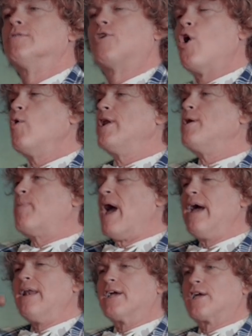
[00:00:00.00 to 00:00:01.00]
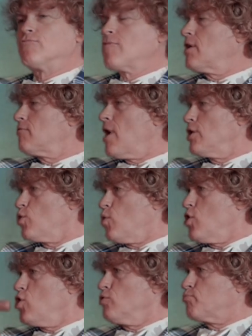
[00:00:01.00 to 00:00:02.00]
go in a panic and run around the
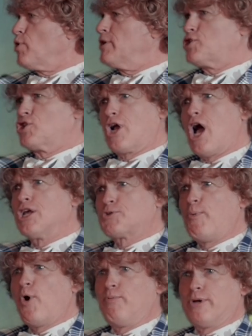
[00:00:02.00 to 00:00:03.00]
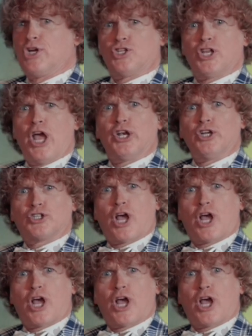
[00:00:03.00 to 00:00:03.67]
world and preach the gospel because the end is